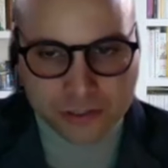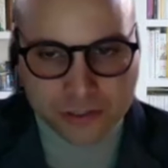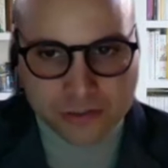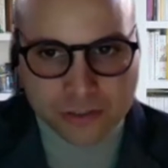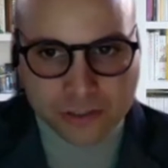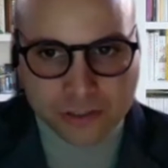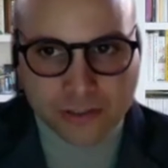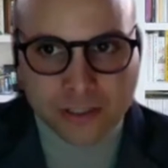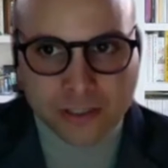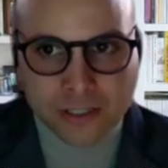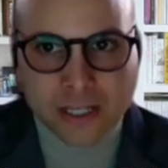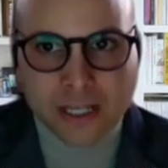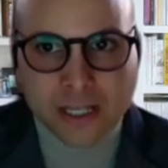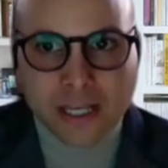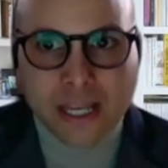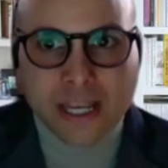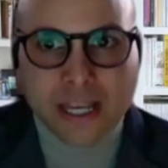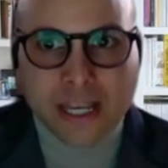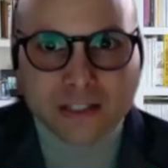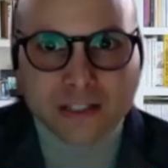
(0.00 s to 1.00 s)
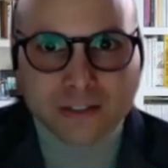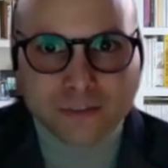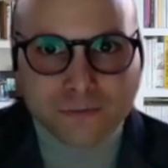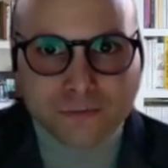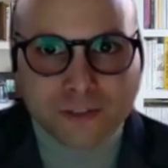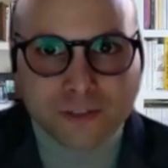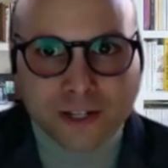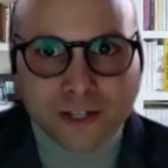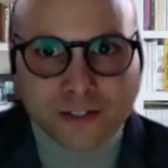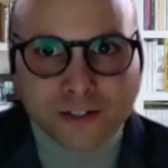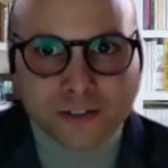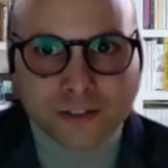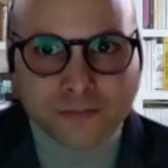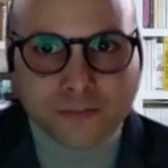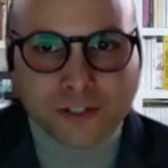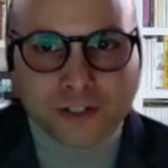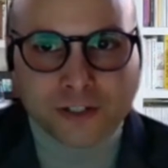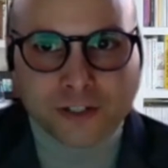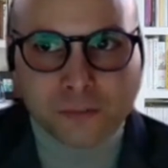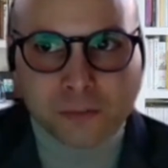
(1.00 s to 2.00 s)
teaching is very,
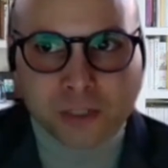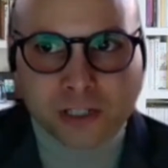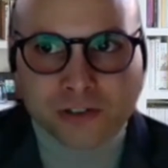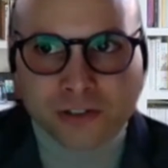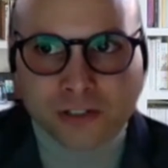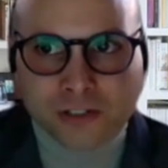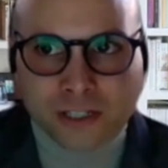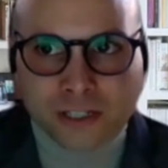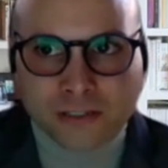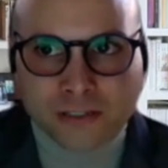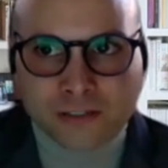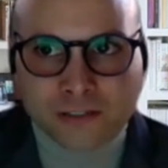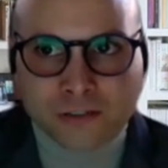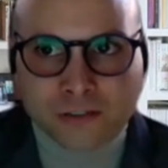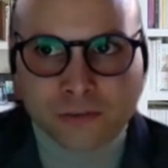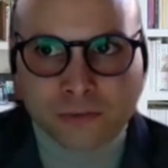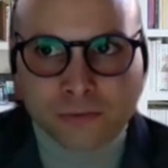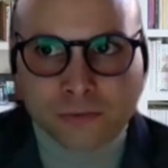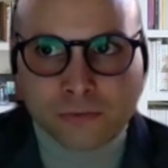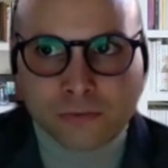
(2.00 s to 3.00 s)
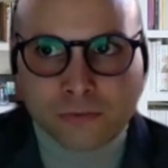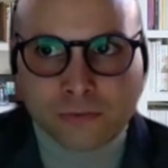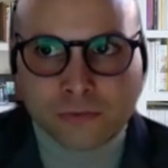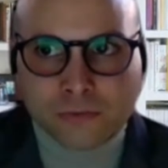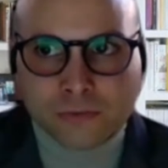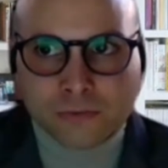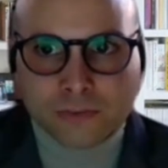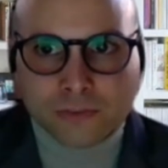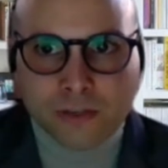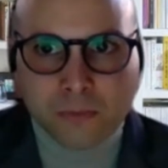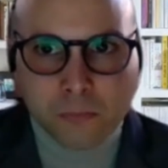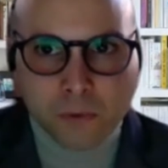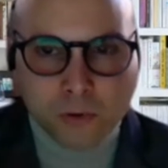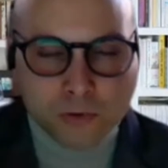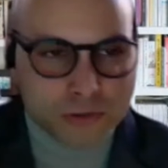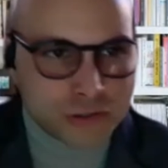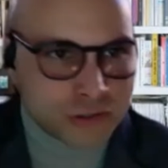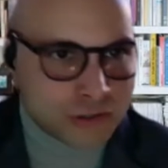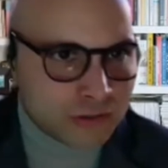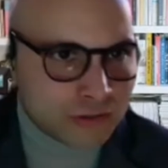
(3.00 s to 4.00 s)
very much connected to
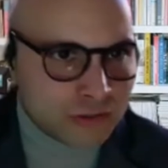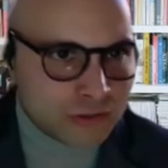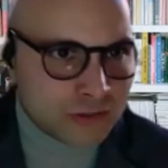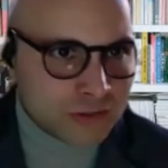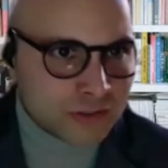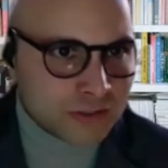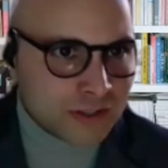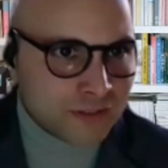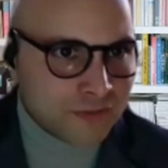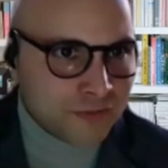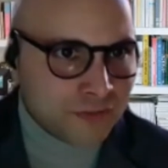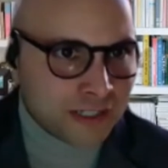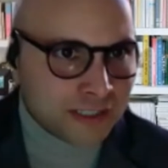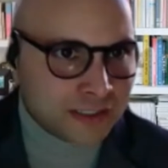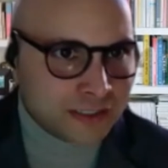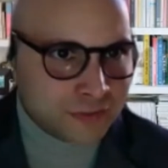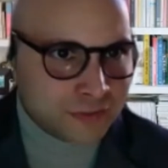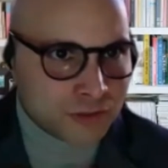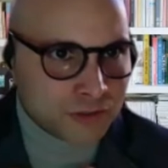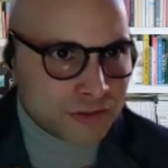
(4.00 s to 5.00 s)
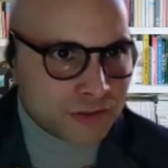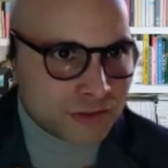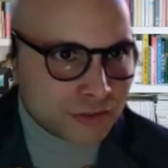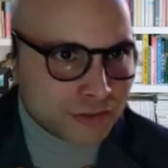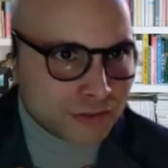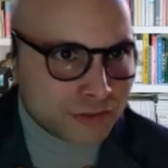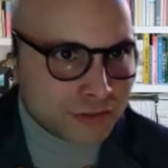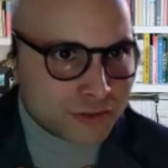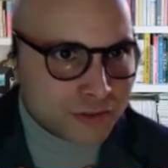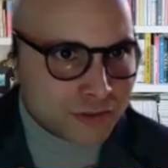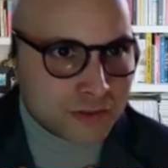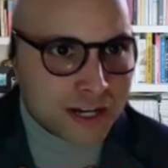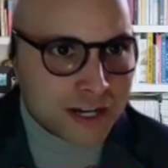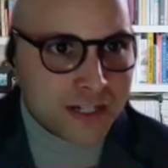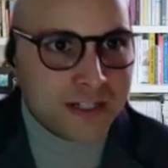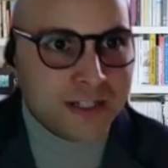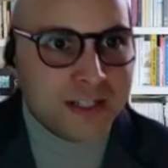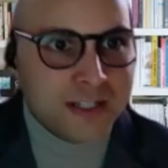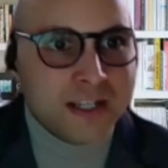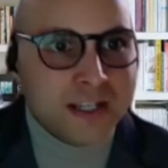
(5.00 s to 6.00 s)
emotions, affective concerns,
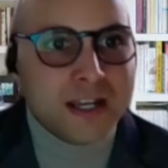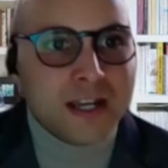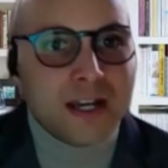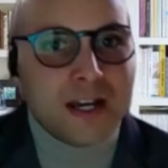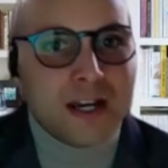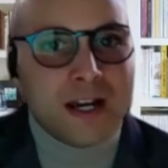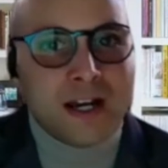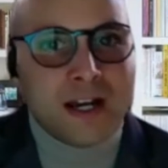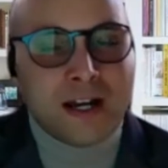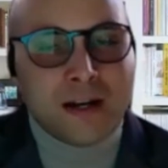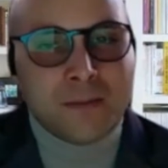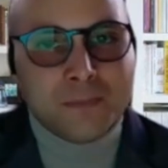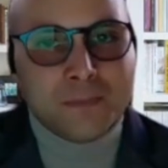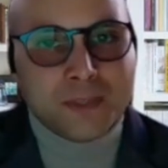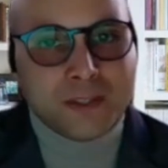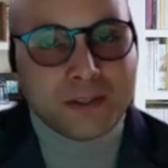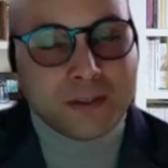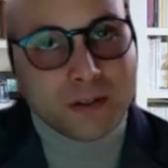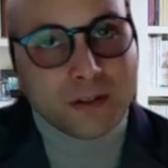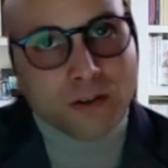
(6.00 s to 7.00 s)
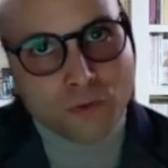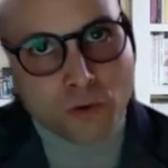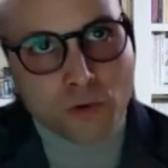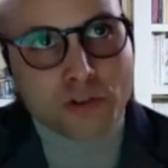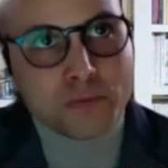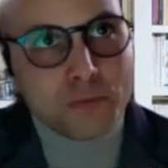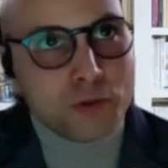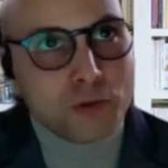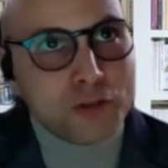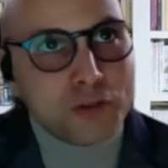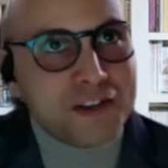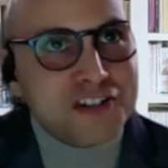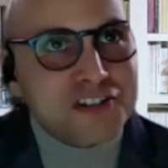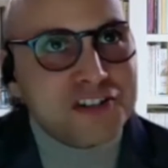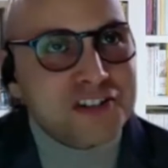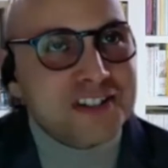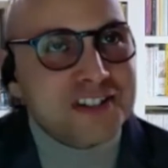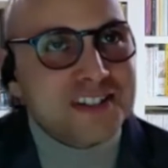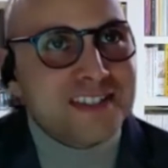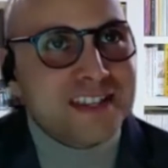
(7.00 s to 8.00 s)
right? Of course,
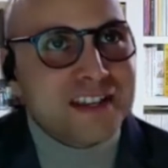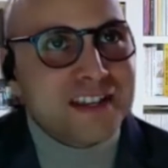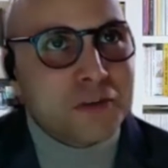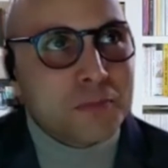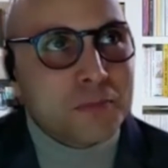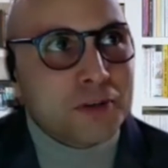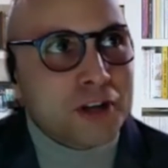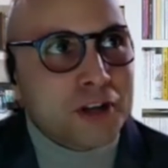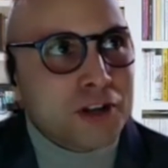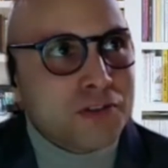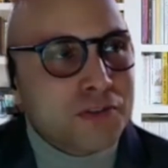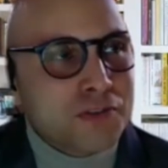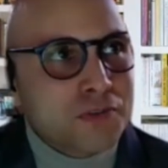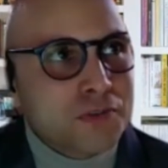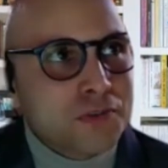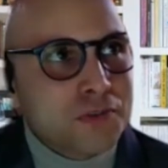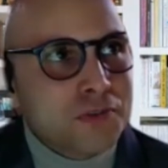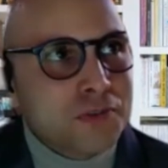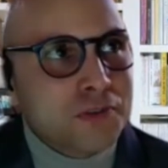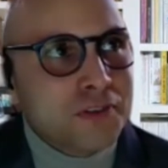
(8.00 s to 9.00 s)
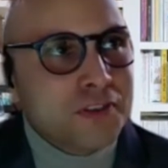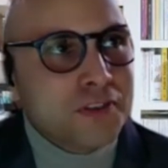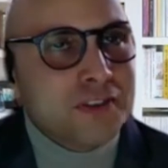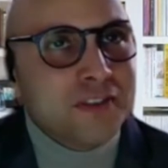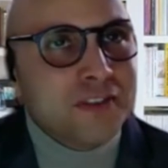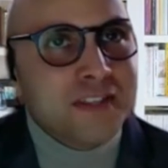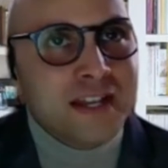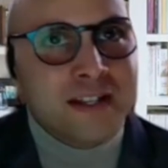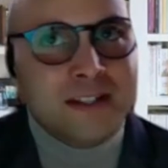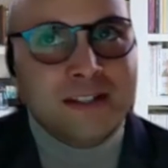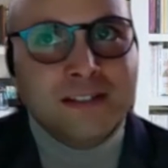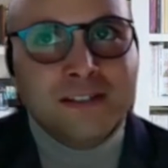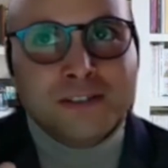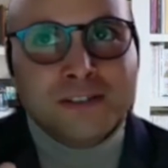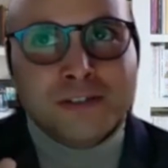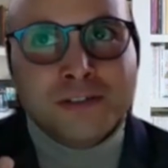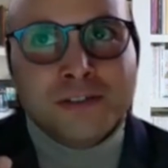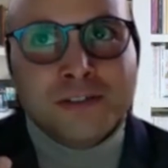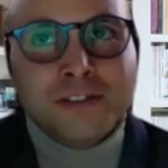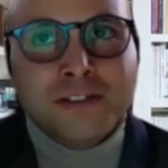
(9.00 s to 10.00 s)
motivation is there, but also that
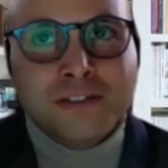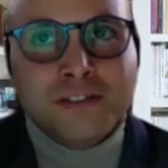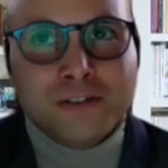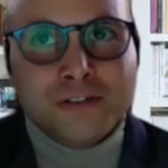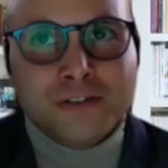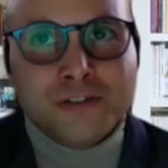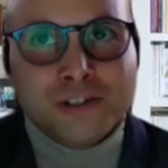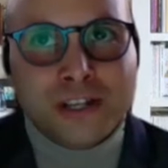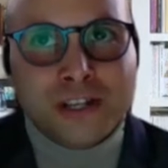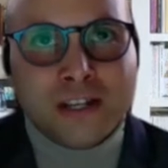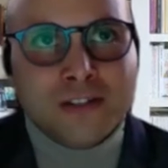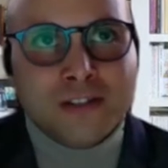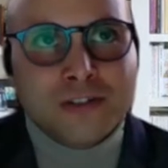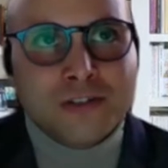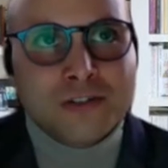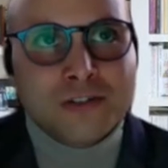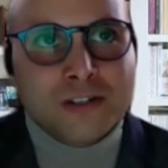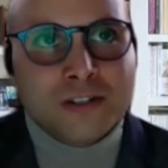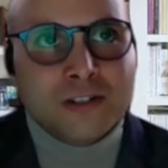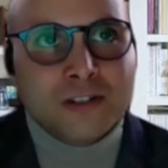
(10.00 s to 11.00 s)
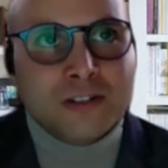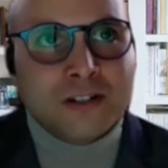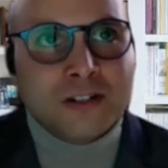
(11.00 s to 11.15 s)
interchange